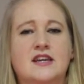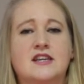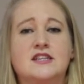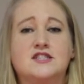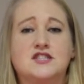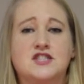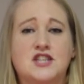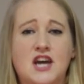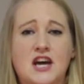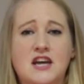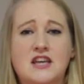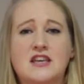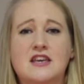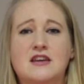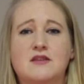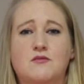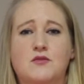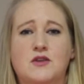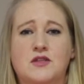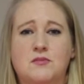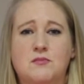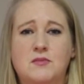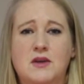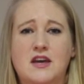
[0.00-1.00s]
Check in
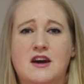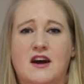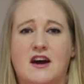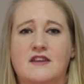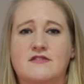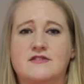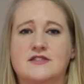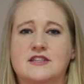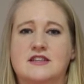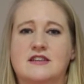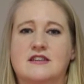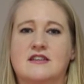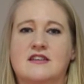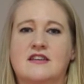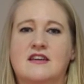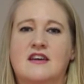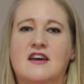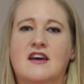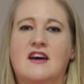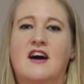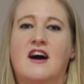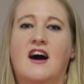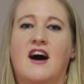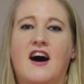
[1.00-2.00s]
with me often.
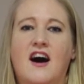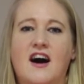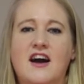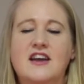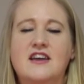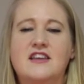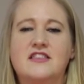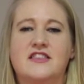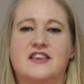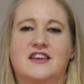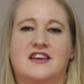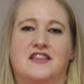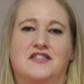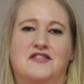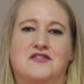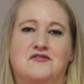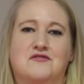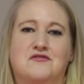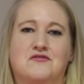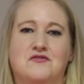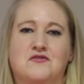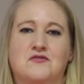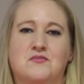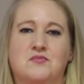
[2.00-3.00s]
I and the other
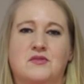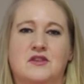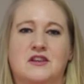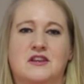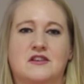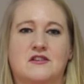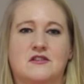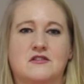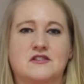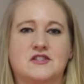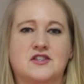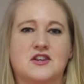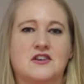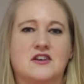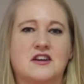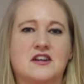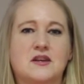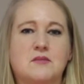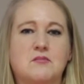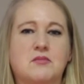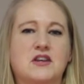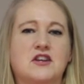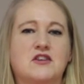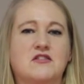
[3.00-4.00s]
group leaders are going
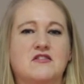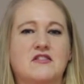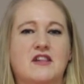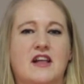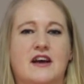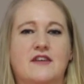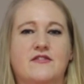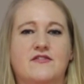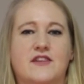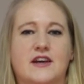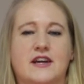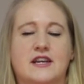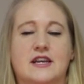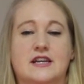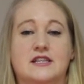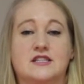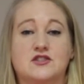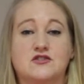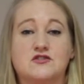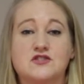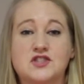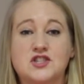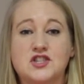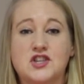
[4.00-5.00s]
to be your lifeline as
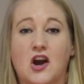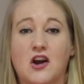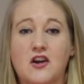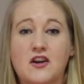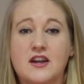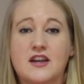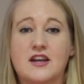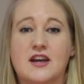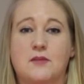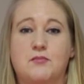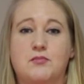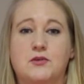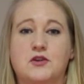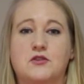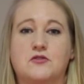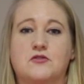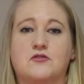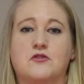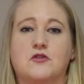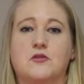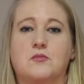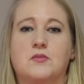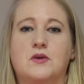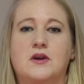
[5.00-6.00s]
you're starting up your
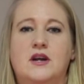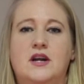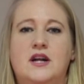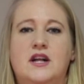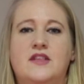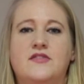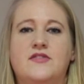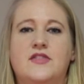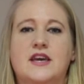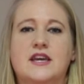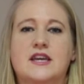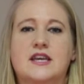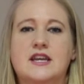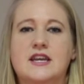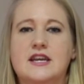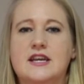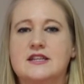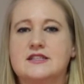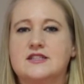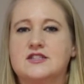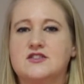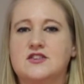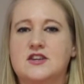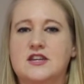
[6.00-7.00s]
group. They can
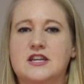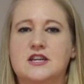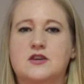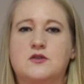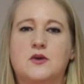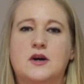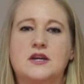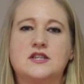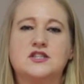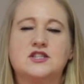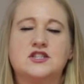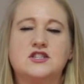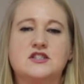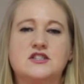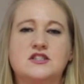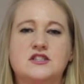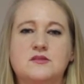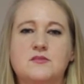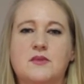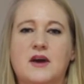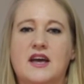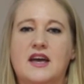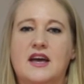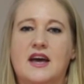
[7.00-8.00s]
answer any questions
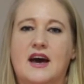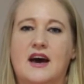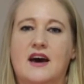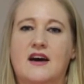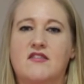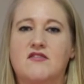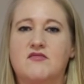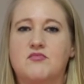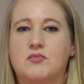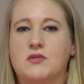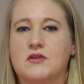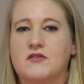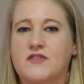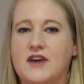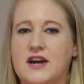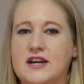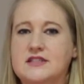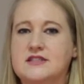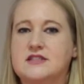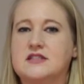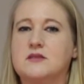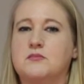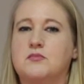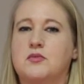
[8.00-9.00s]
you might have,
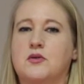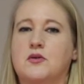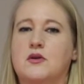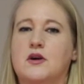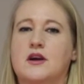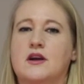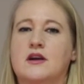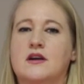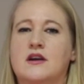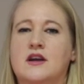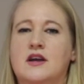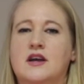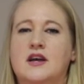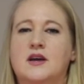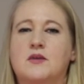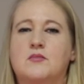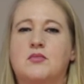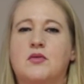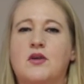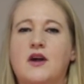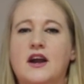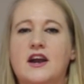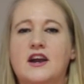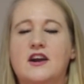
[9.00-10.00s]
provide support,
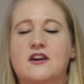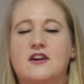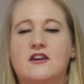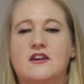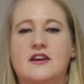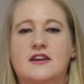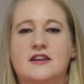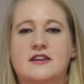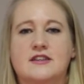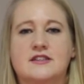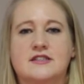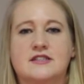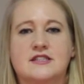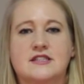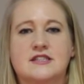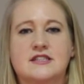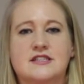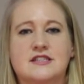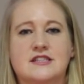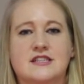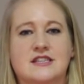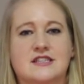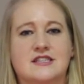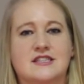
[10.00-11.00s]
prayer, and
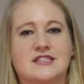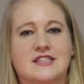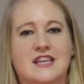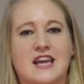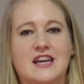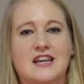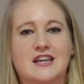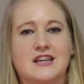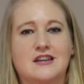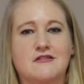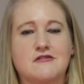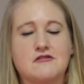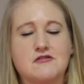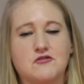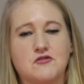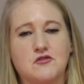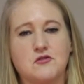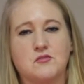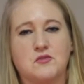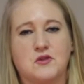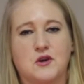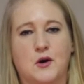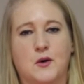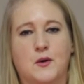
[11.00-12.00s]
assistance getting your
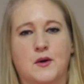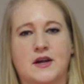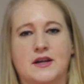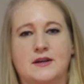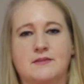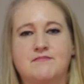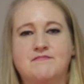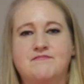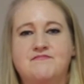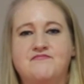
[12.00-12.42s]
group going.